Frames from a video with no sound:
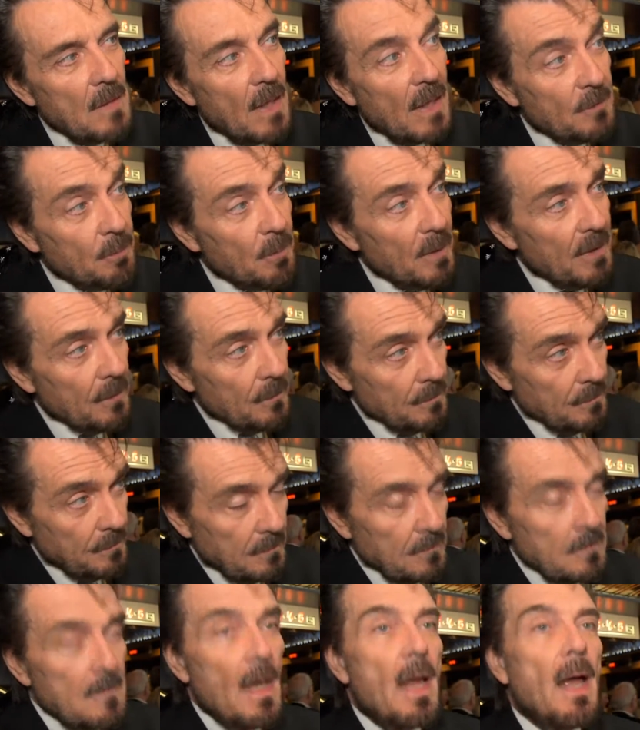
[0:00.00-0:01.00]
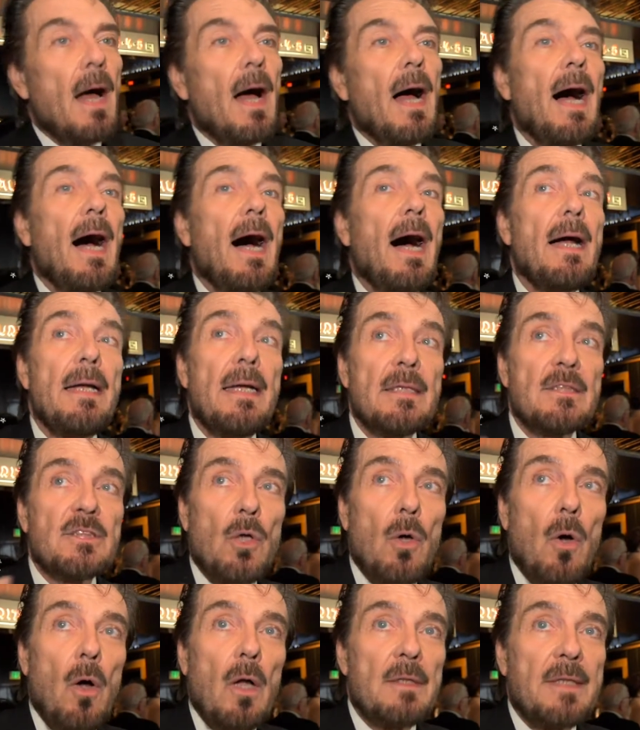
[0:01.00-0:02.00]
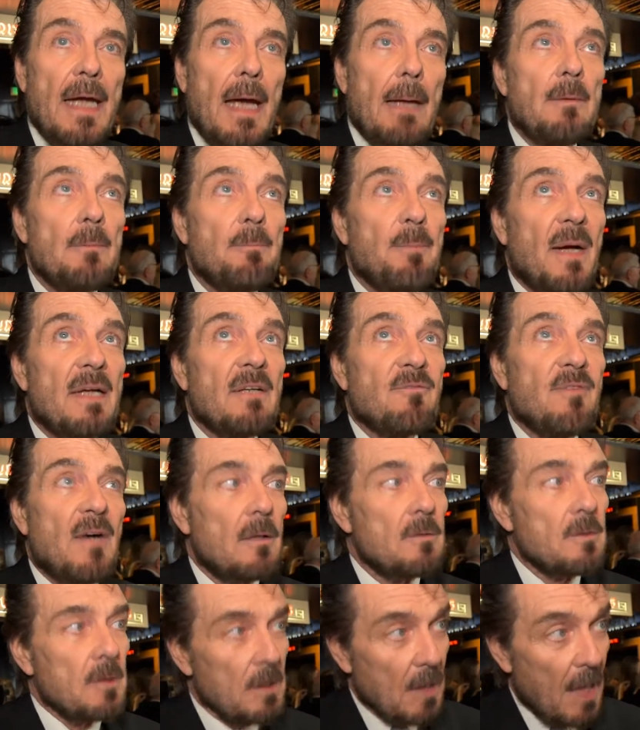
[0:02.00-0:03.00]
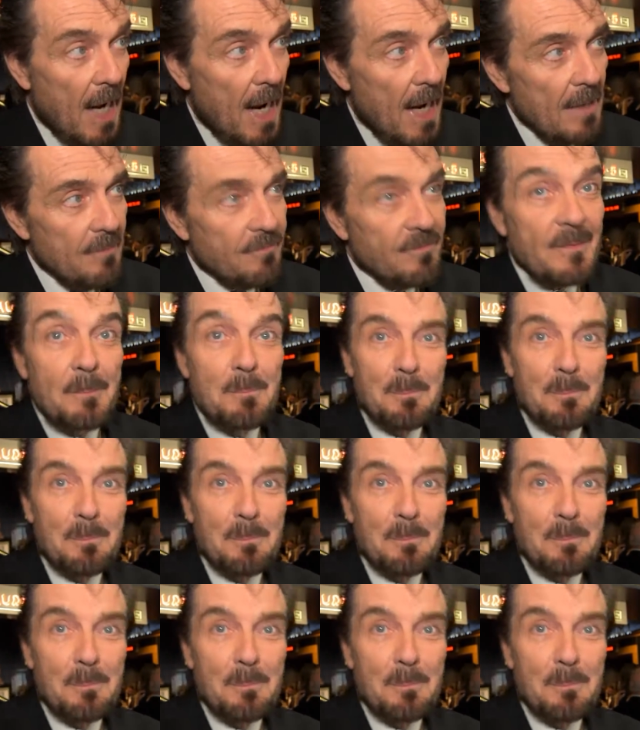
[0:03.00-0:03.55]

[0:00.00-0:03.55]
Yes, we do. You do? Uh, What's it's it called? Captain Pike Found Alive.